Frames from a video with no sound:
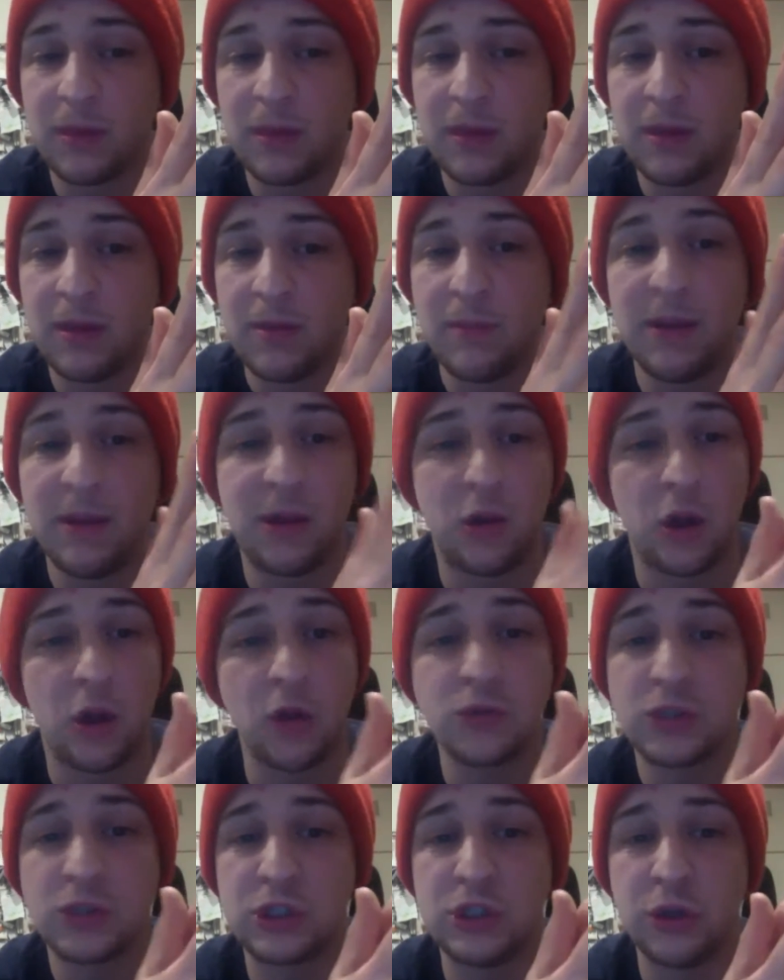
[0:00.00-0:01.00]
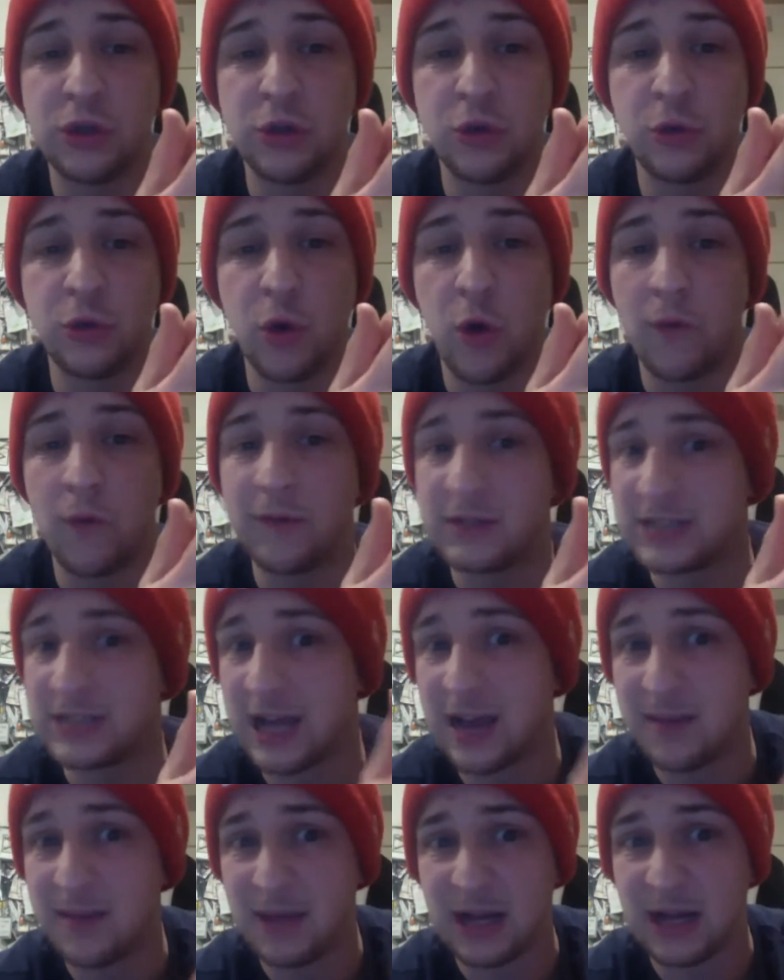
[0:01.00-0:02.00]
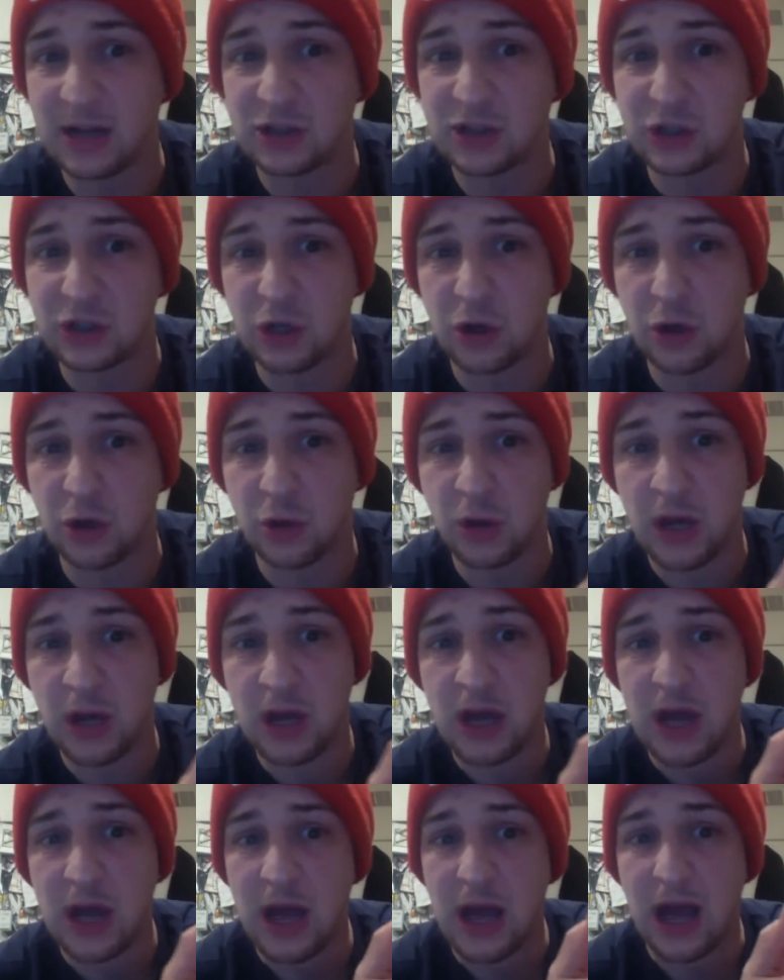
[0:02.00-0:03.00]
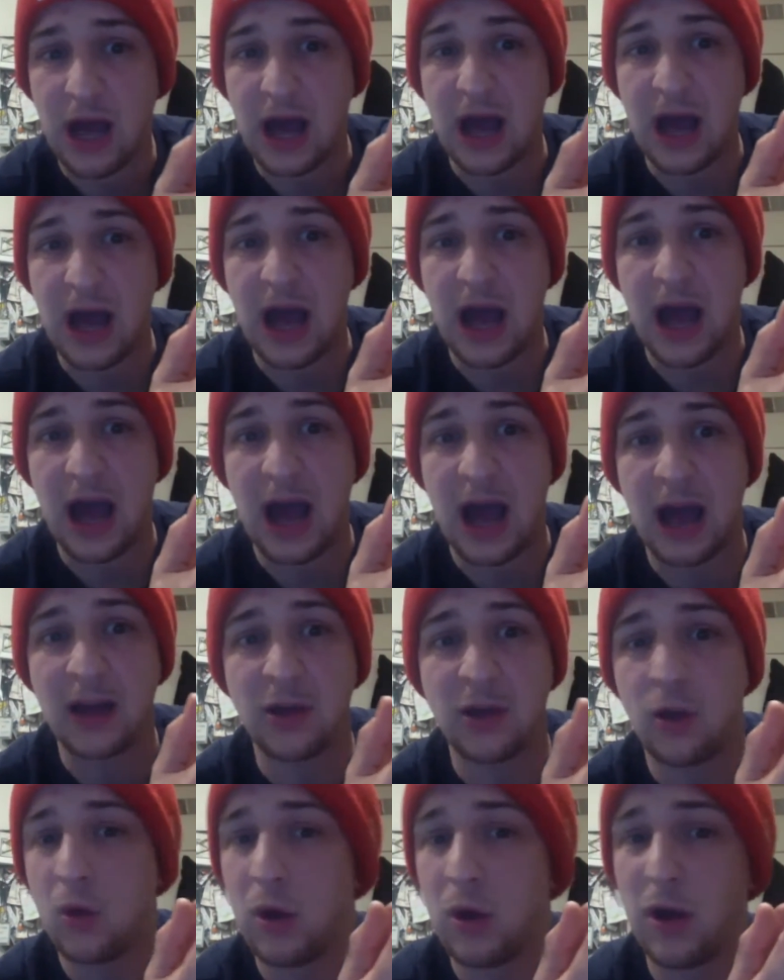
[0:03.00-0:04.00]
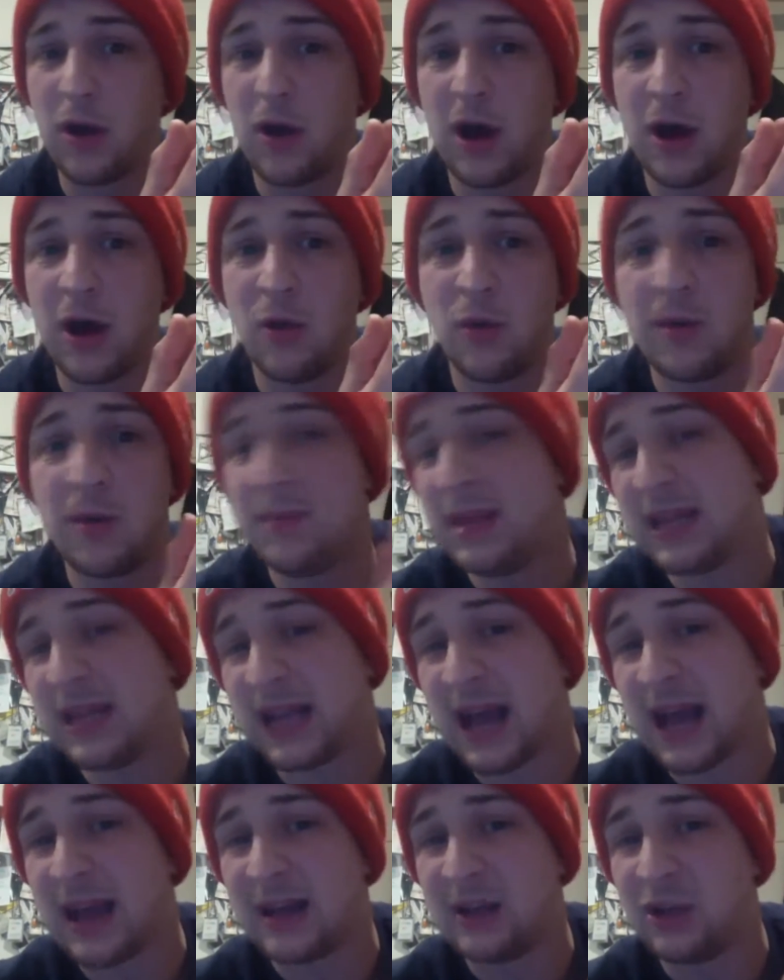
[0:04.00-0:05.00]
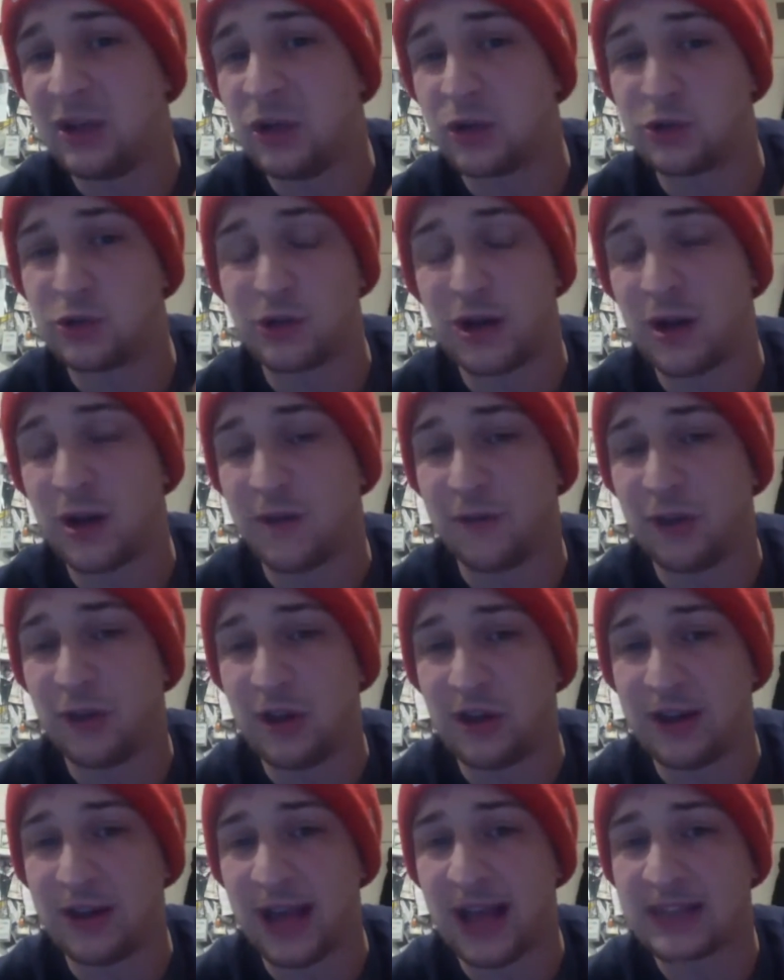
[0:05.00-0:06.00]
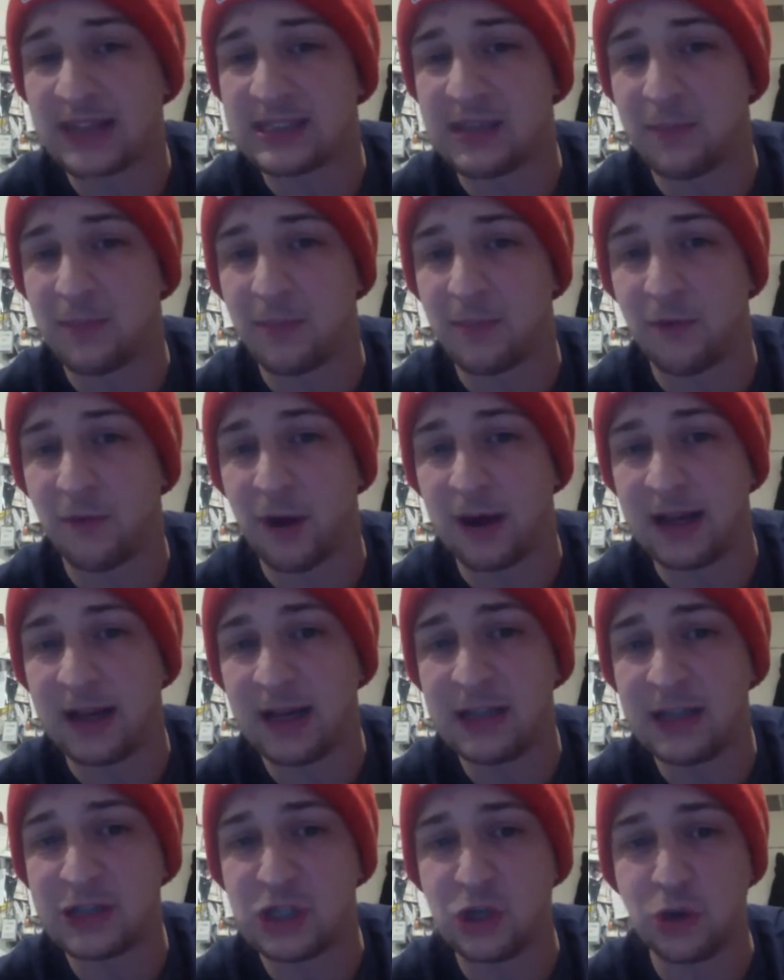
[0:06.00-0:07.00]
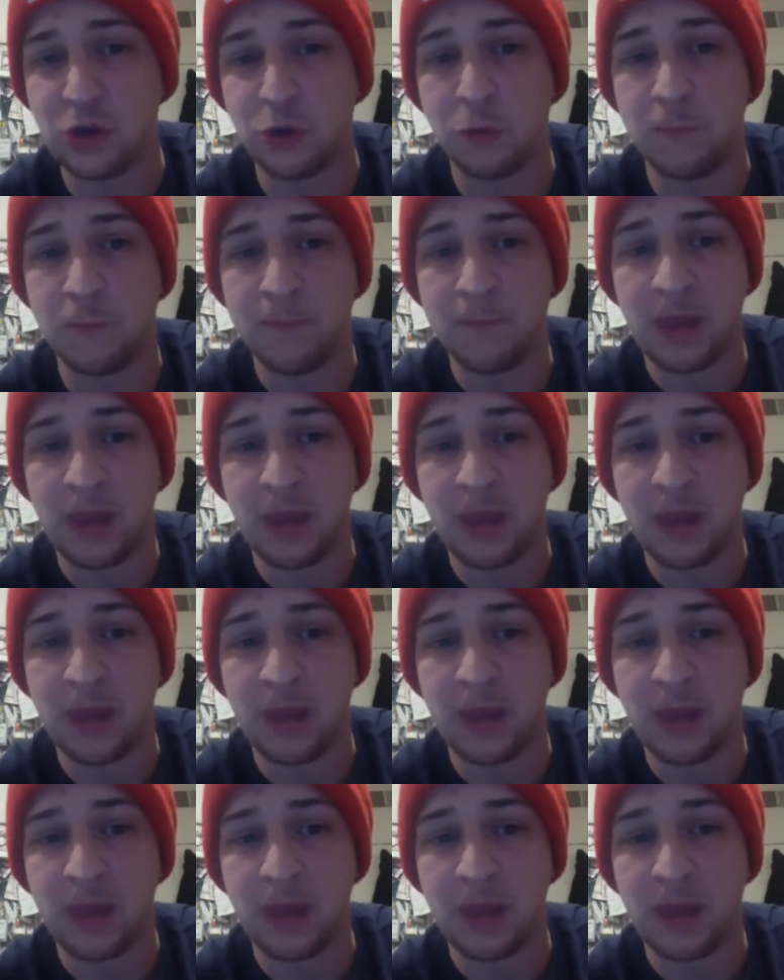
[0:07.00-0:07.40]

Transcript: be close to over time here. So I don't want to be the guy to, trade off a young asset before I need to.